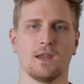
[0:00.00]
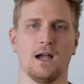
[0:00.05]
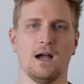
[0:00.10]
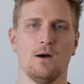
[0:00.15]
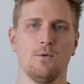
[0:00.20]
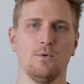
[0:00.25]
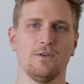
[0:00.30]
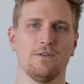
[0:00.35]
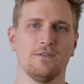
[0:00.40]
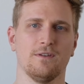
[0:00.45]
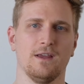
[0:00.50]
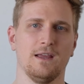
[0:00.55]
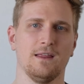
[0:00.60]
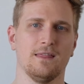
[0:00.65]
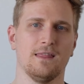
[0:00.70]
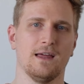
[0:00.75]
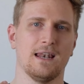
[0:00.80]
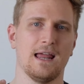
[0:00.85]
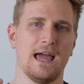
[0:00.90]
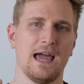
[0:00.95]
I would say
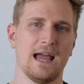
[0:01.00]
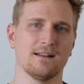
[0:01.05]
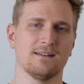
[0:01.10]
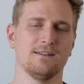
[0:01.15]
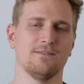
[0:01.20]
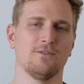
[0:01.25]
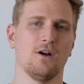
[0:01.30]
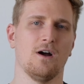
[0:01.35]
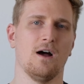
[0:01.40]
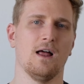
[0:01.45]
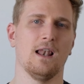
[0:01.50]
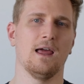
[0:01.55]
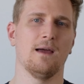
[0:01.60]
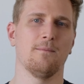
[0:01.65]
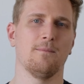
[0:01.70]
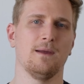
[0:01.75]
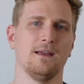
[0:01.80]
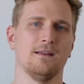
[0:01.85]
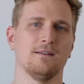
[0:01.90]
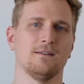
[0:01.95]
that
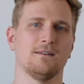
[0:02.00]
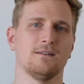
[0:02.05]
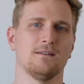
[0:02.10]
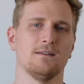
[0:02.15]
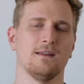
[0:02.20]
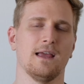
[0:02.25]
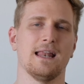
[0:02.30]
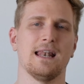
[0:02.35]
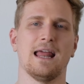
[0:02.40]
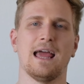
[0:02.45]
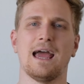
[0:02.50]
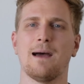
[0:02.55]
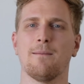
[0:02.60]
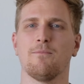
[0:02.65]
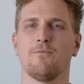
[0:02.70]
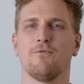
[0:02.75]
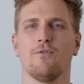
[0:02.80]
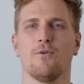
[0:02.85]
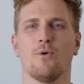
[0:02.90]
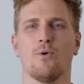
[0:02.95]
ActiveCollab is an
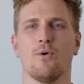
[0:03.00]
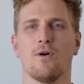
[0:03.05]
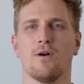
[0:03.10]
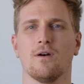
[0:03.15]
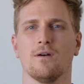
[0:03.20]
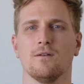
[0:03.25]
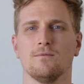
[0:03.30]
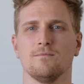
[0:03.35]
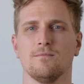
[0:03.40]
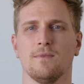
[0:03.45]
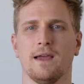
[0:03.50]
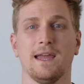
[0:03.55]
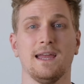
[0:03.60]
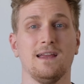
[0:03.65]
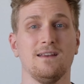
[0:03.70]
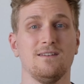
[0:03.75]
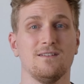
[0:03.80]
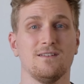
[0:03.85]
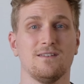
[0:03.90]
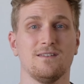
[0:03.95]
app for
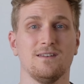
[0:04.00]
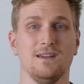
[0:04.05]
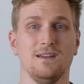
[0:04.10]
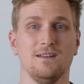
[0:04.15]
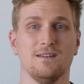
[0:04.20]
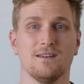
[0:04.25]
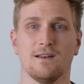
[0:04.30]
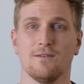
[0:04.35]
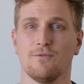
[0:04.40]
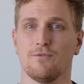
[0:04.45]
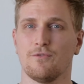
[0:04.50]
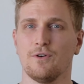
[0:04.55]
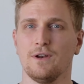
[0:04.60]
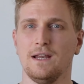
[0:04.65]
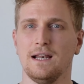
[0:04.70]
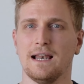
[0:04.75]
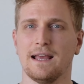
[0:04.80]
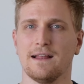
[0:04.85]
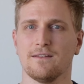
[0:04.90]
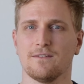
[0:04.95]
agencies and
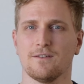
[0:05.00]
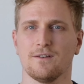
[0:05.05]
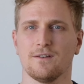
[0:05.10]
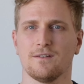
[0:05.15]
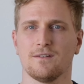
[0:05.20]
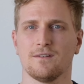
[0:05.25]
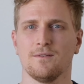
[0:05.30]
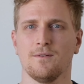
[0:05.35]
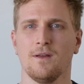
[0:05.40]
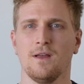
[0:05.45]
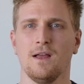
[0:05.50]
freelancers.